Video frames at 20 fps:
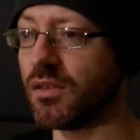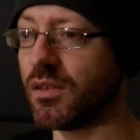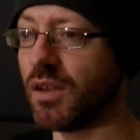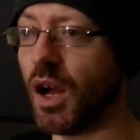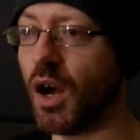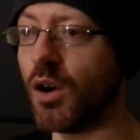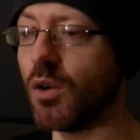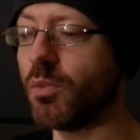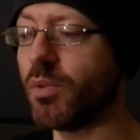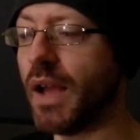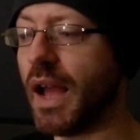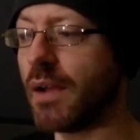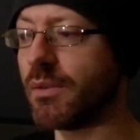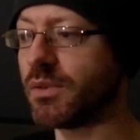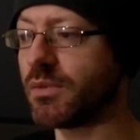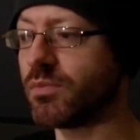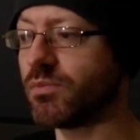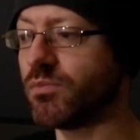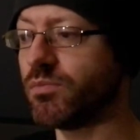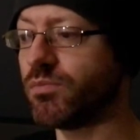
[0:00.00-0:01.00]
"Oh,
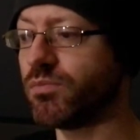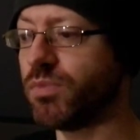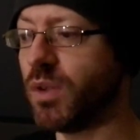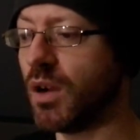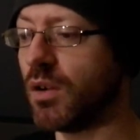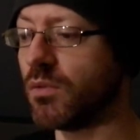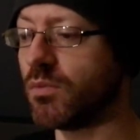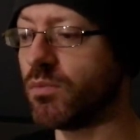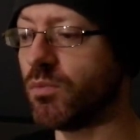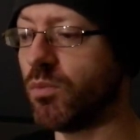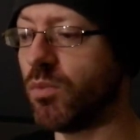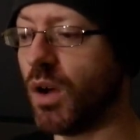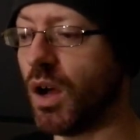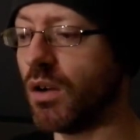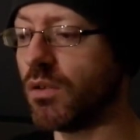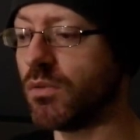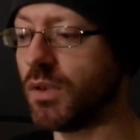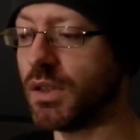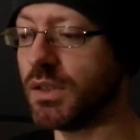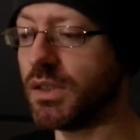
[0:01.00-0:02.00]
perhaps. Oh,
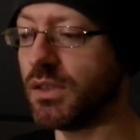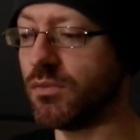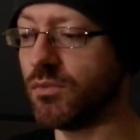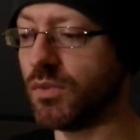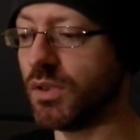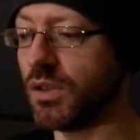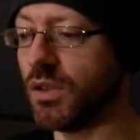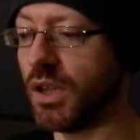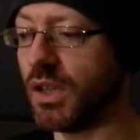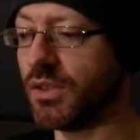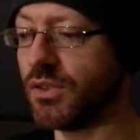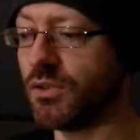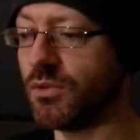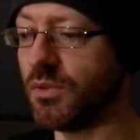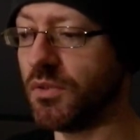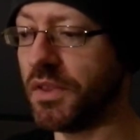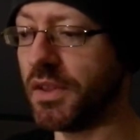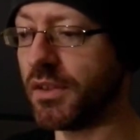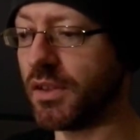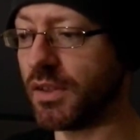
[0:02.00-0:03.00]
oh, I didn't realize you
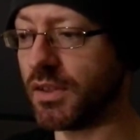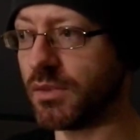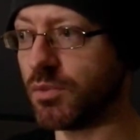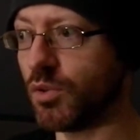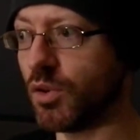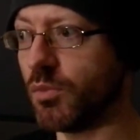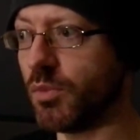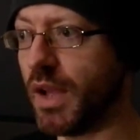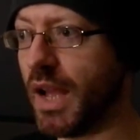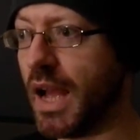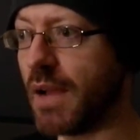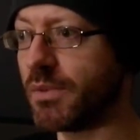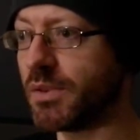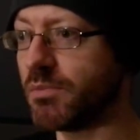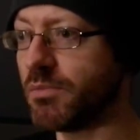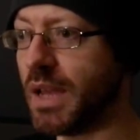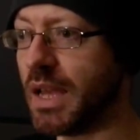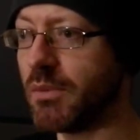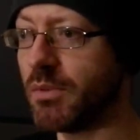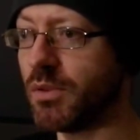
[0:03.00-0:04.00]
would think like this. Well, perhaps
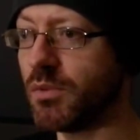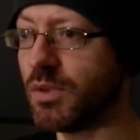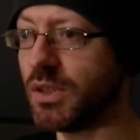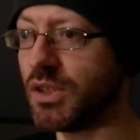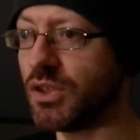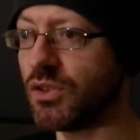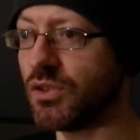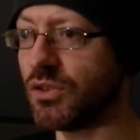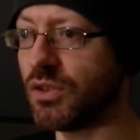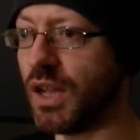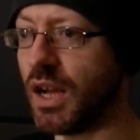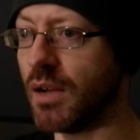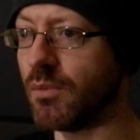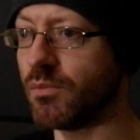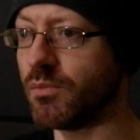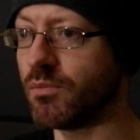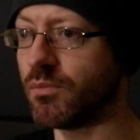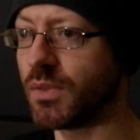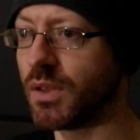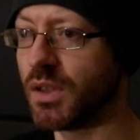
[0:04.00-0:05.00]
maybe we should
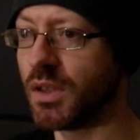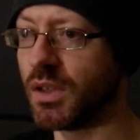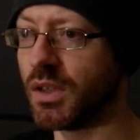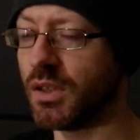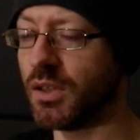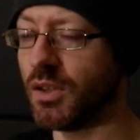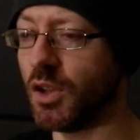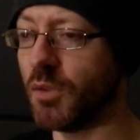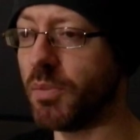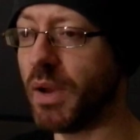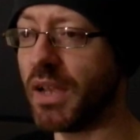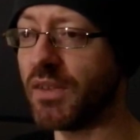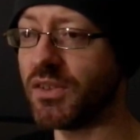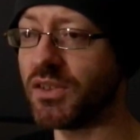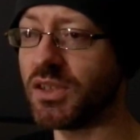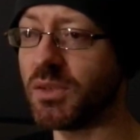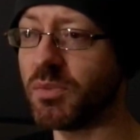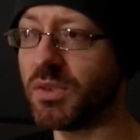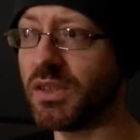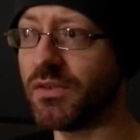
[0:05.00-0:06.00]
um." you know, paint the
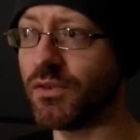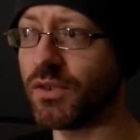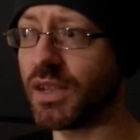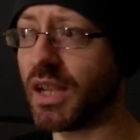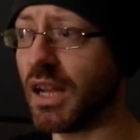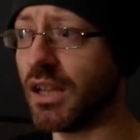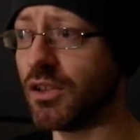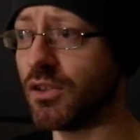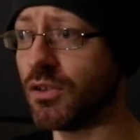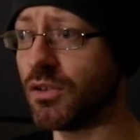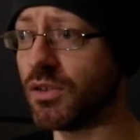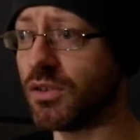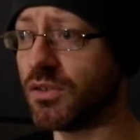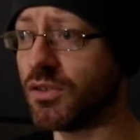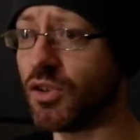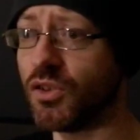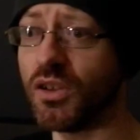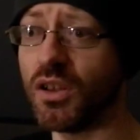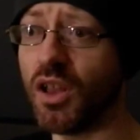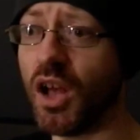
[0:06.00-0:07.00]
ship a different color and
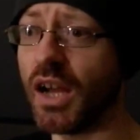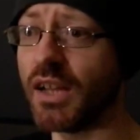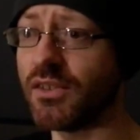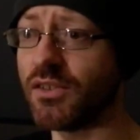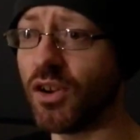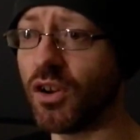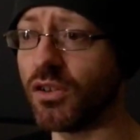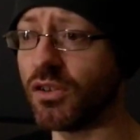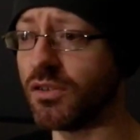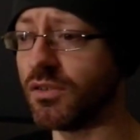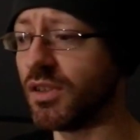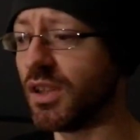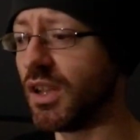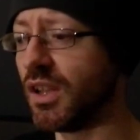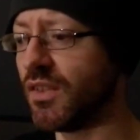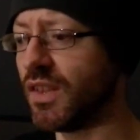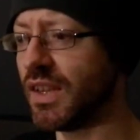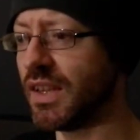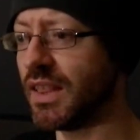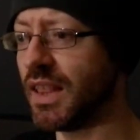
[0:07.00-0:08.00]
turn the lights on. And
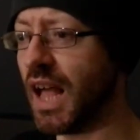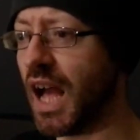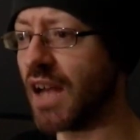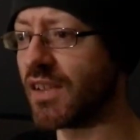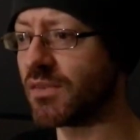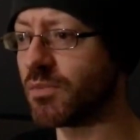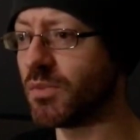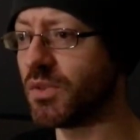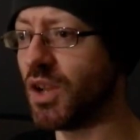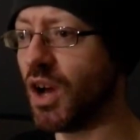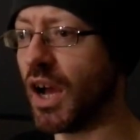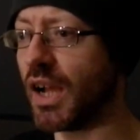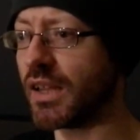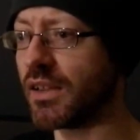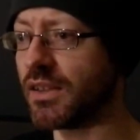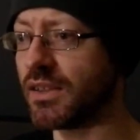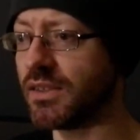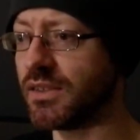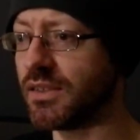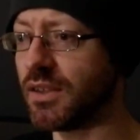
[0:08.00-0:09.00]
then he laughs
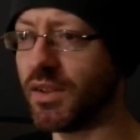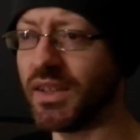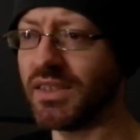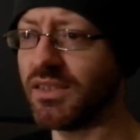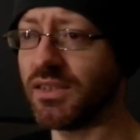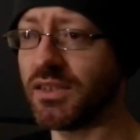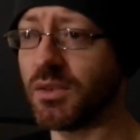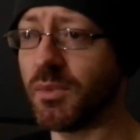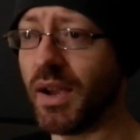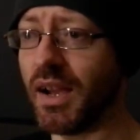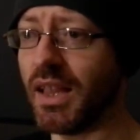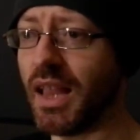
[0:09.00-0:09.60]
maniacally and he said, Oh, that's just the way I